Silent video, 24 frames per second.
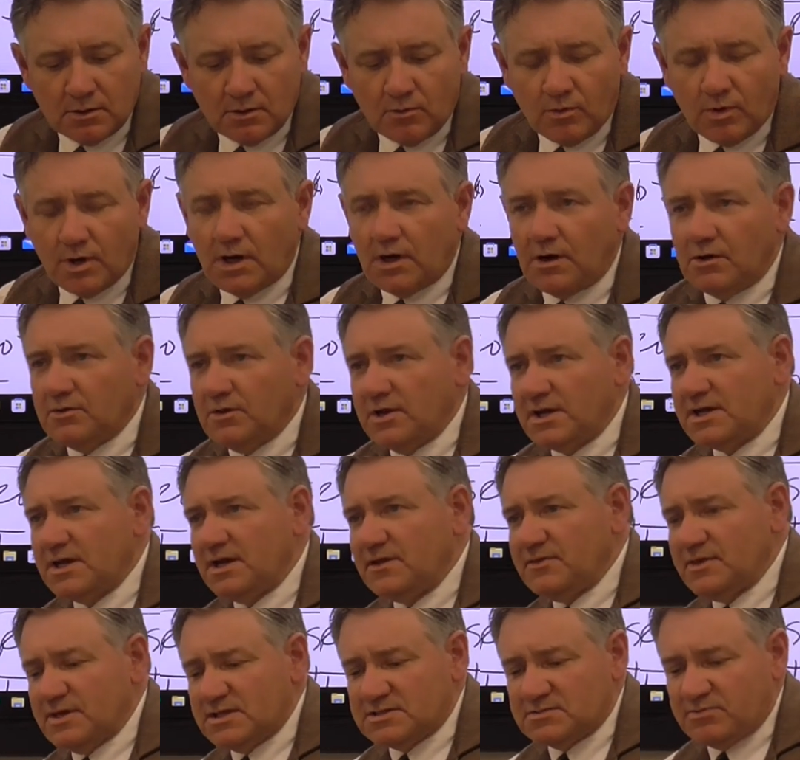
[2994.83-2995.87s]
Well, look at
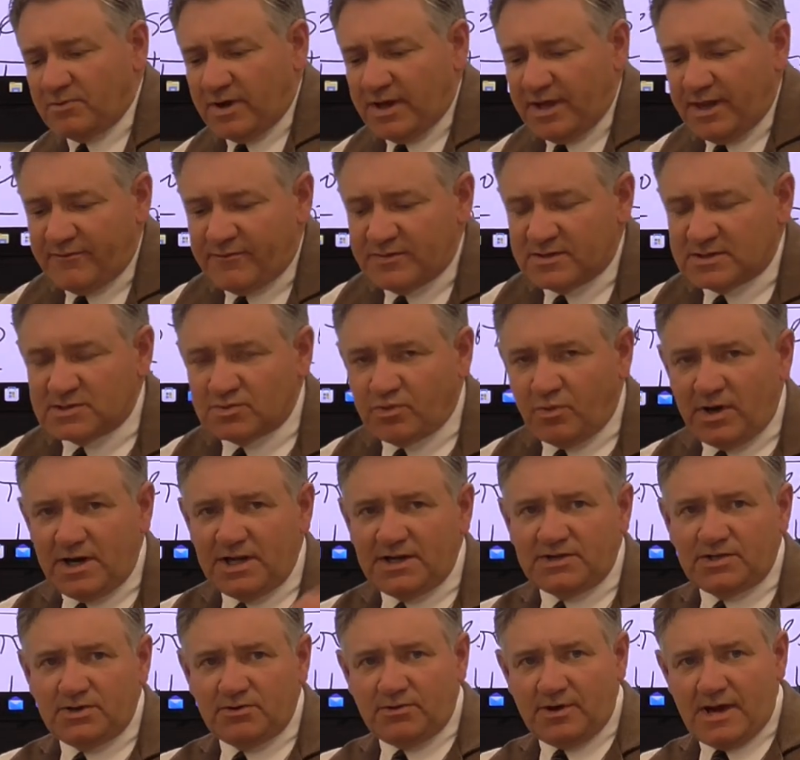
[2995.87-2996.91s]
it this way. If it's
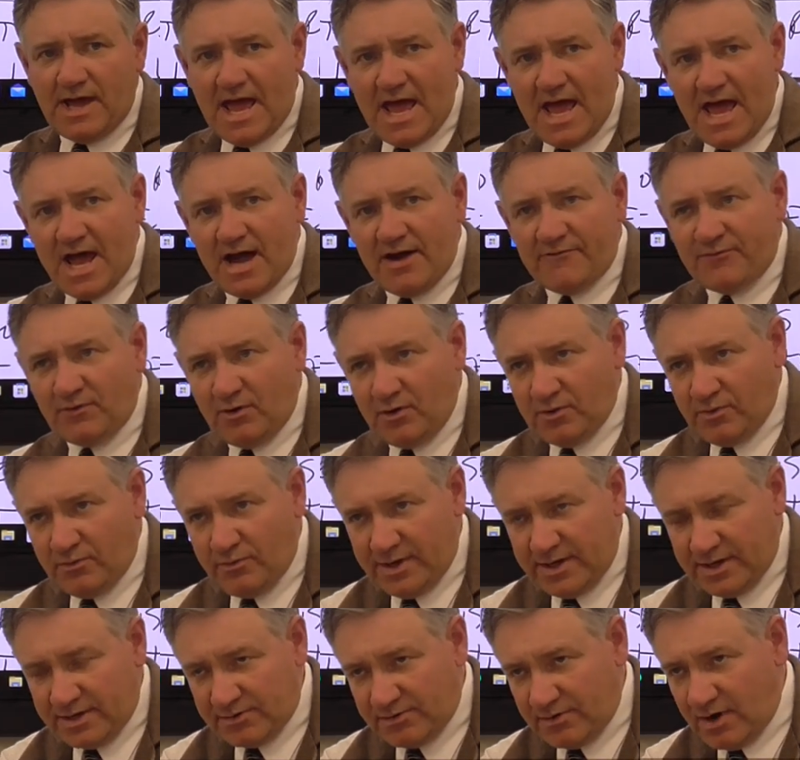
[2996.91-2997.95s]
22 and a half all the
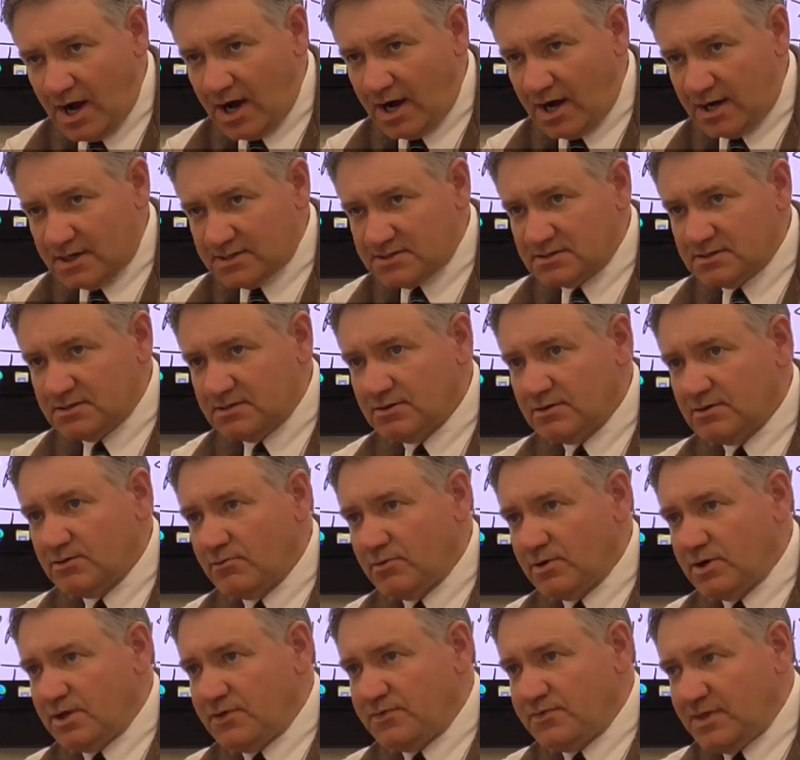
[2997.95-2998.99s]
way across,
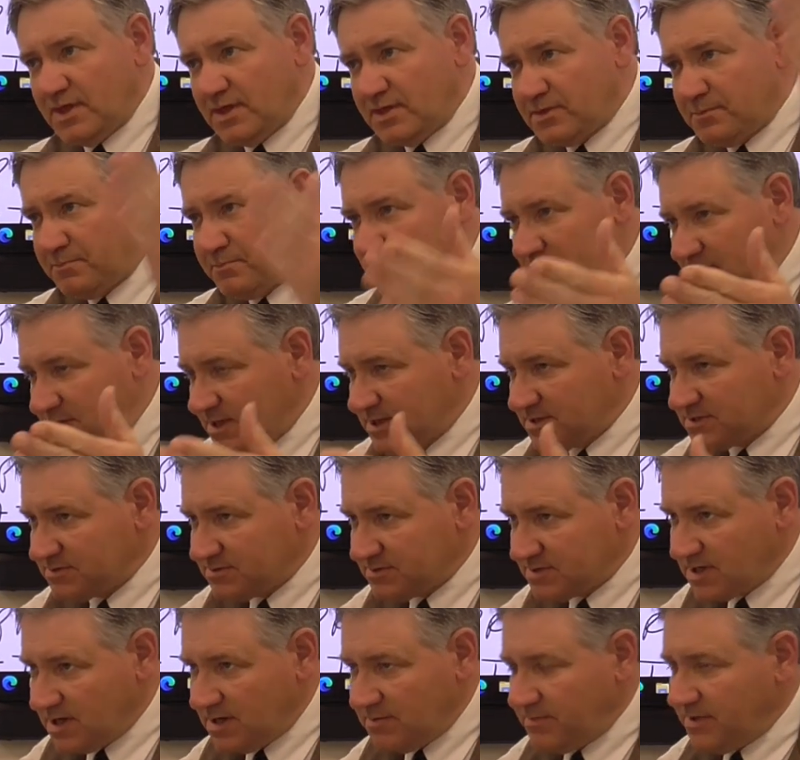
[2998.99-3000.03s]
what do you think the potential
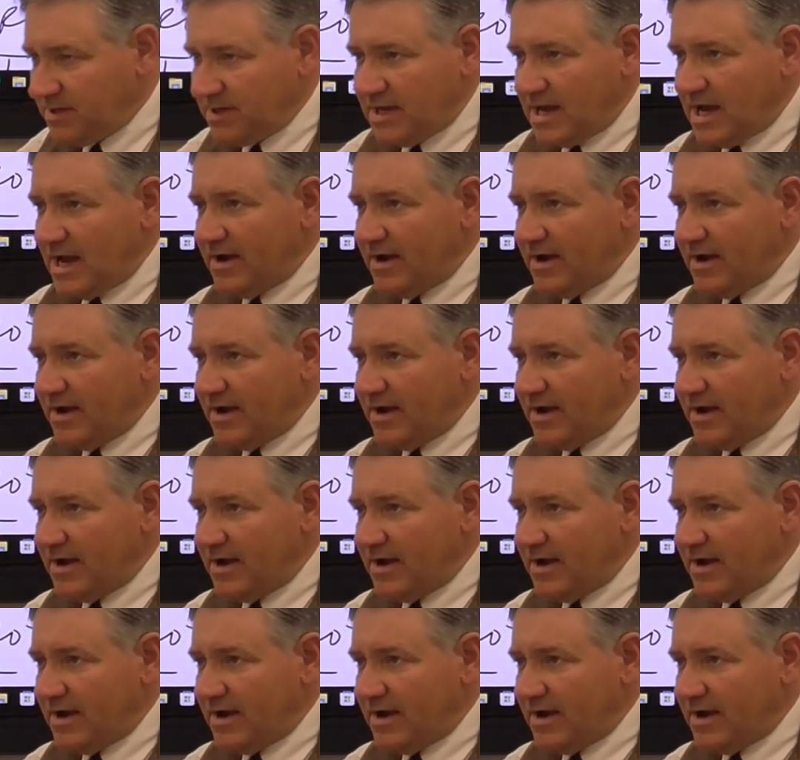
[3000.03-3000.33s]
is going to be at